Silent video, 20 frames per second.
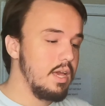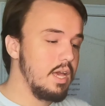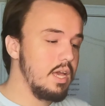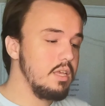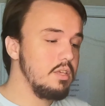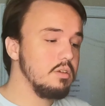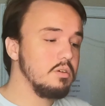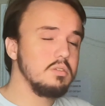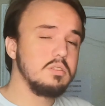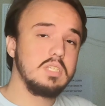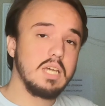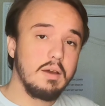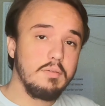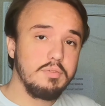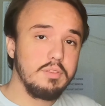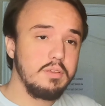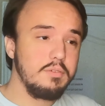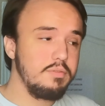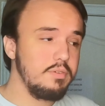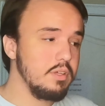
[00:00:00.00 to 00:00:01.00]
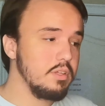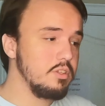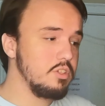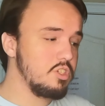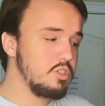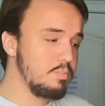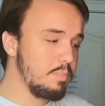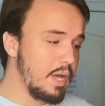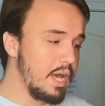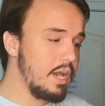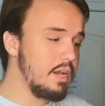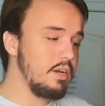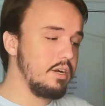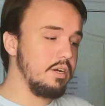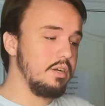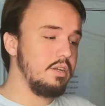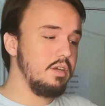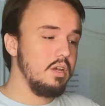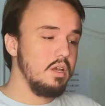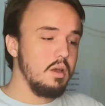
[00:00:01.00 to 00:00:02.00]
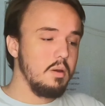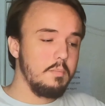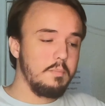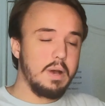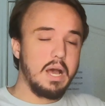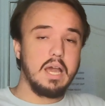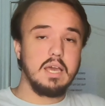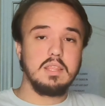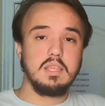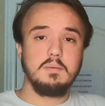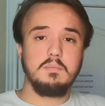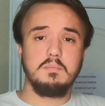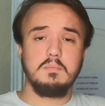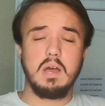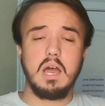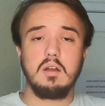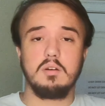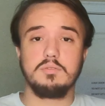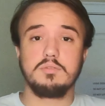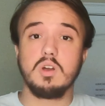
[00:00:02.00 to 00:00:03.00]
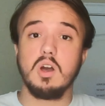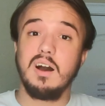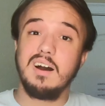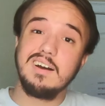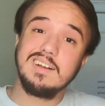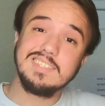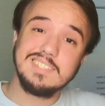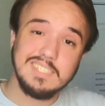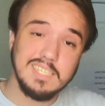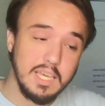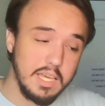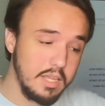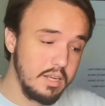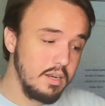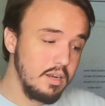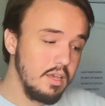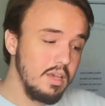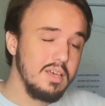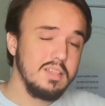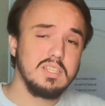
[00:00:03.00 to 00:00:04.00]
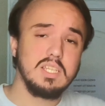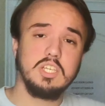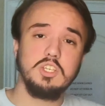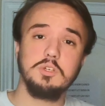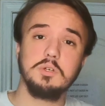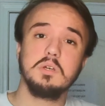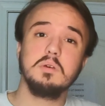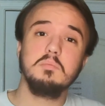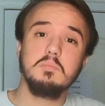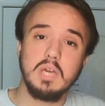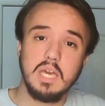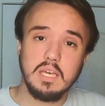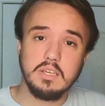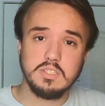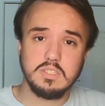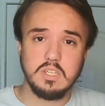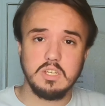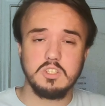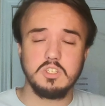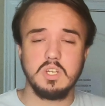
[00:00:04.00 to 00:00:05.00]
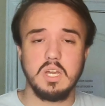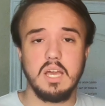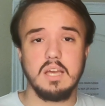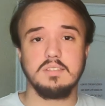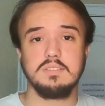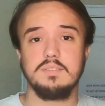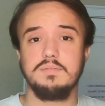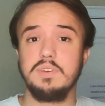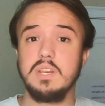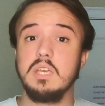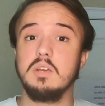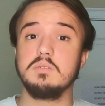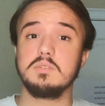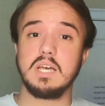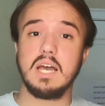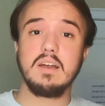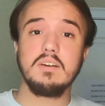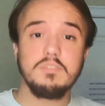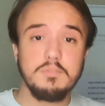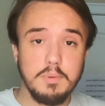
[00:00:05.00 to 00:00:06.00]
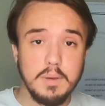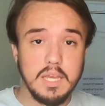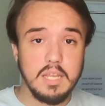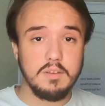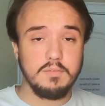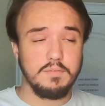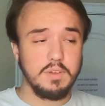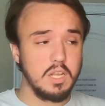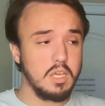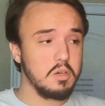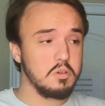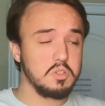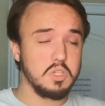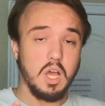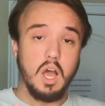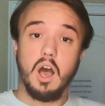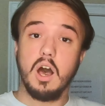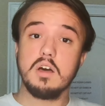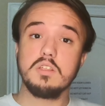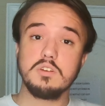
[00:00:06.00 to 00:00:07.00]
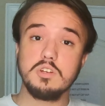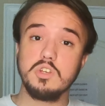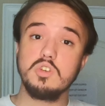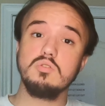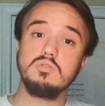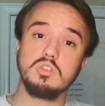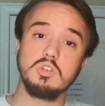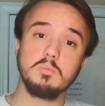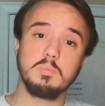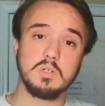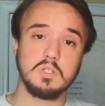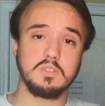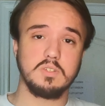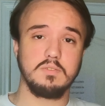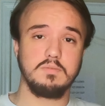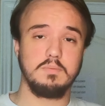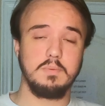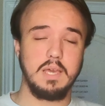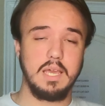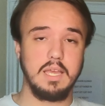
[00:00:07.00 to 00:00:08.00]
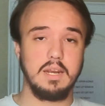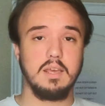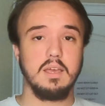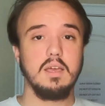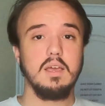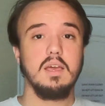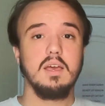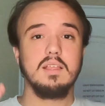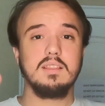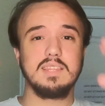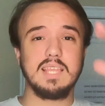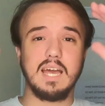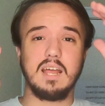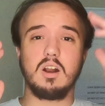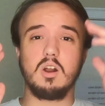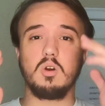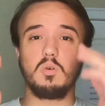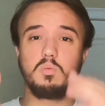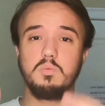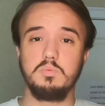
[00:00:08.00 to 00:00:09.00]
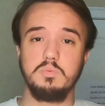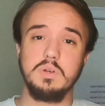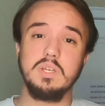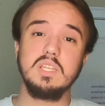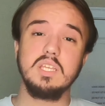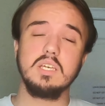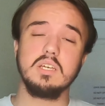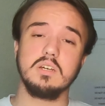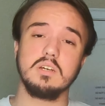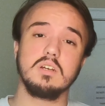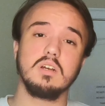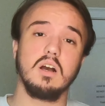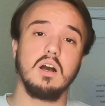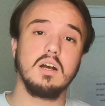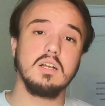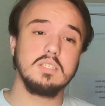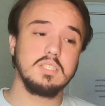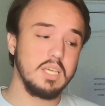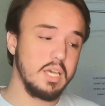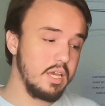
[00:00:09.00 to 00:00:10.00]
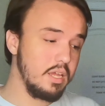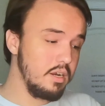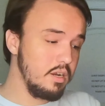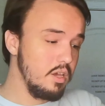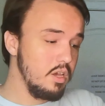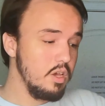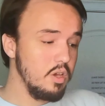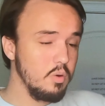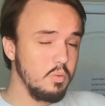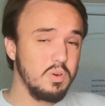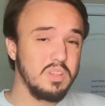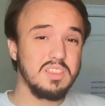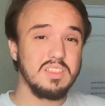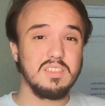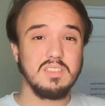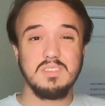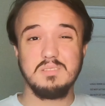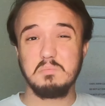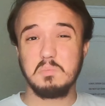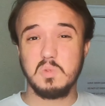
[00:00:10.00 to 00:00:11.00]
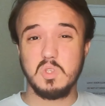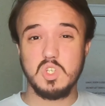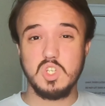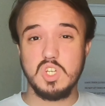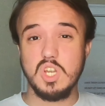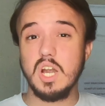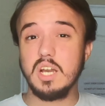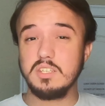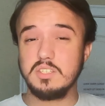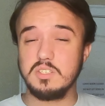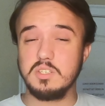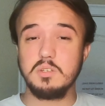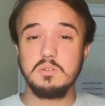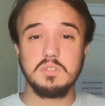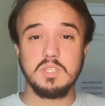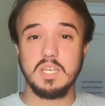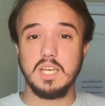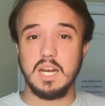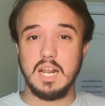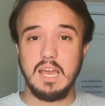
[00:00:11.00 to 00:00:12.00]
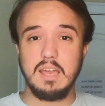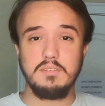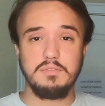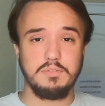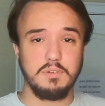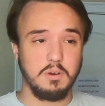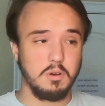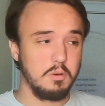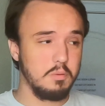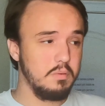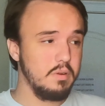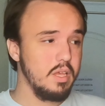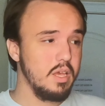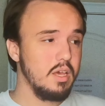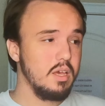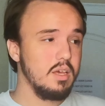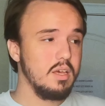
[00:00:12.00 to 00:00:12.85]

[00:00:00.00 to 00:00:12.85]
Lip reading: And you'll definitely feel inspired by the amount of content that you can make, such as the videos I've made and videos other YouTubers have made that are really good content with just using an iPhone